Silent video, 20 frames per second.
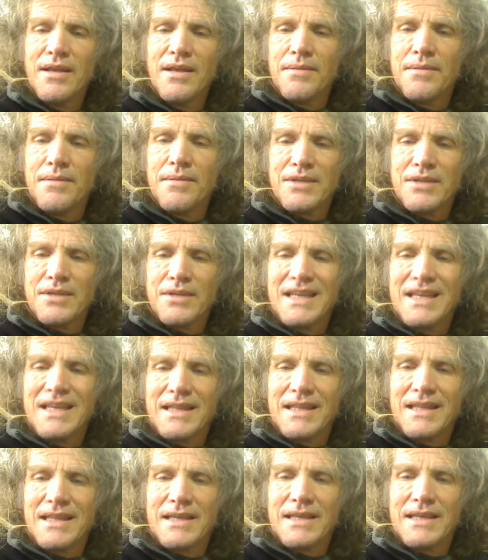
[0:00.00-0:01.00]
But the key
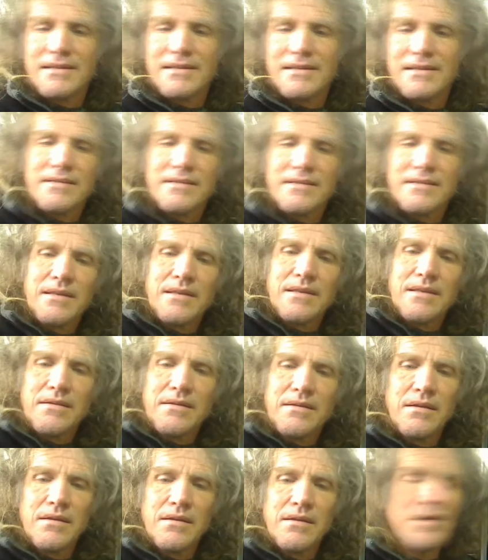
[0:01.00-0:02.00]
thing is, is that
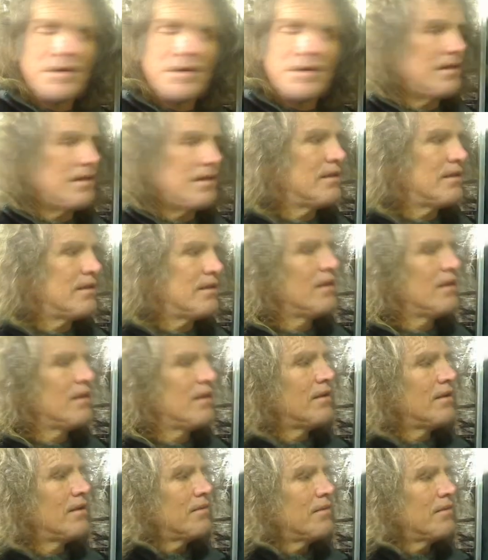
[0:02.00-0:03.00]

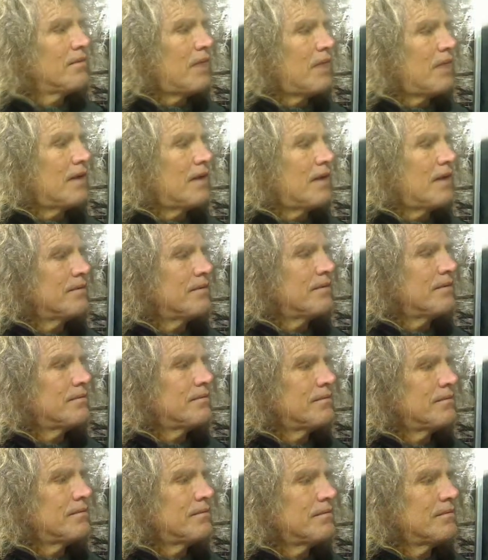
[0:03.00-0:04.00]
by
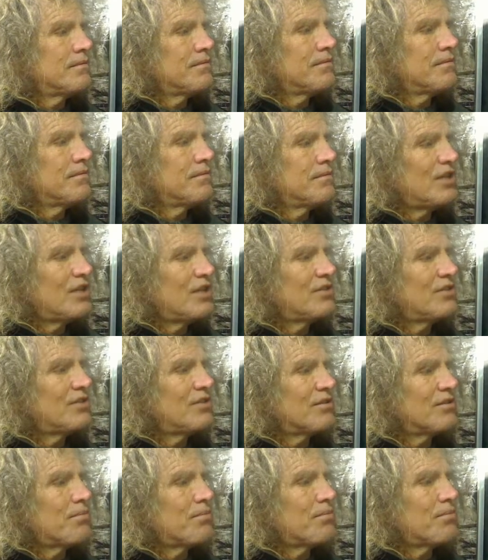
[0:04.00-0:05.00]

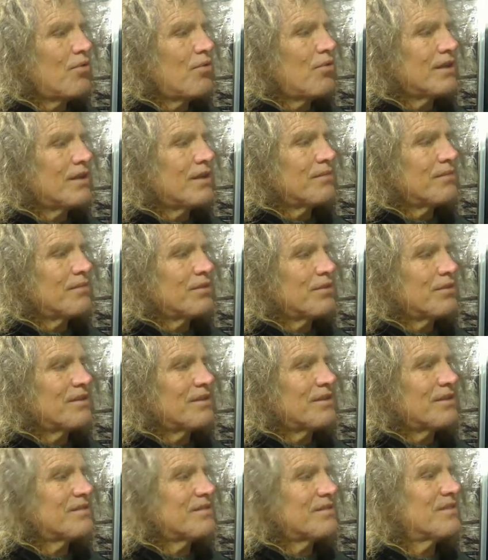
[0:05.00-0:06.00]
changing the point, that with
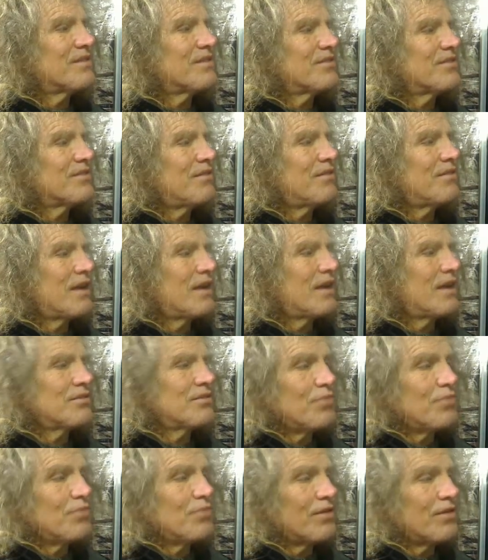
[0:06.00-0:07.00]
this, this
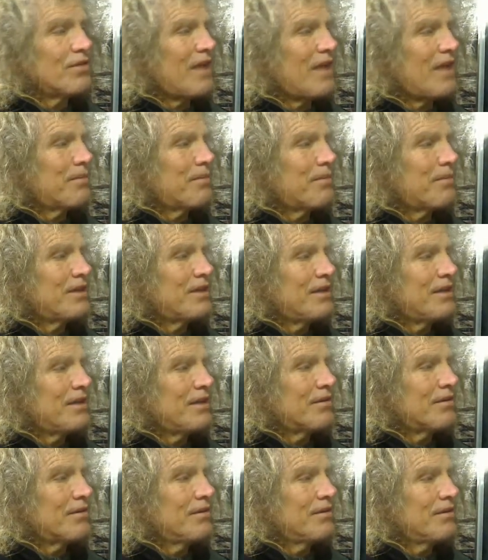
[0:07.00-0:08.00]
interaction would have happened
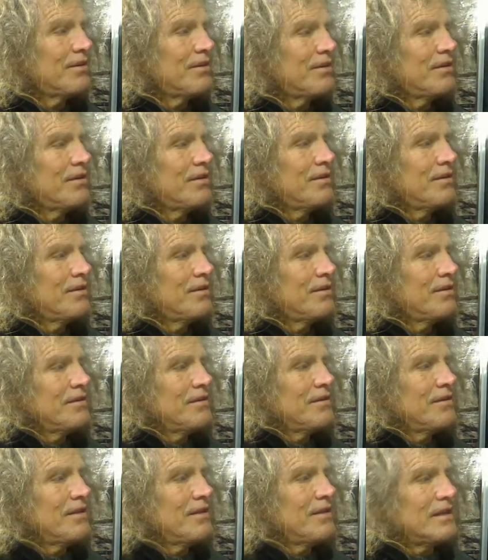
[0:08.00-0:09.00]
here,
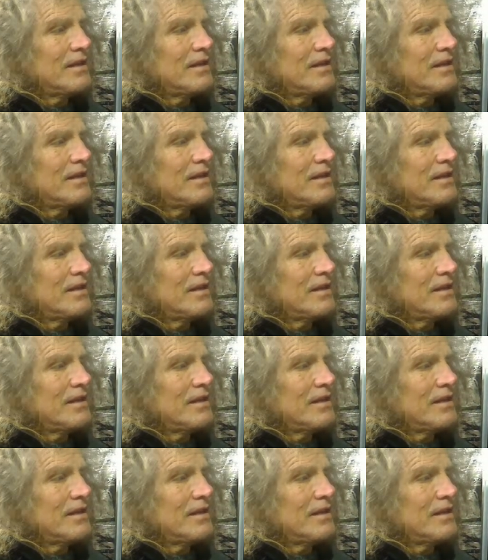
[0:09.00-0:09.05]
and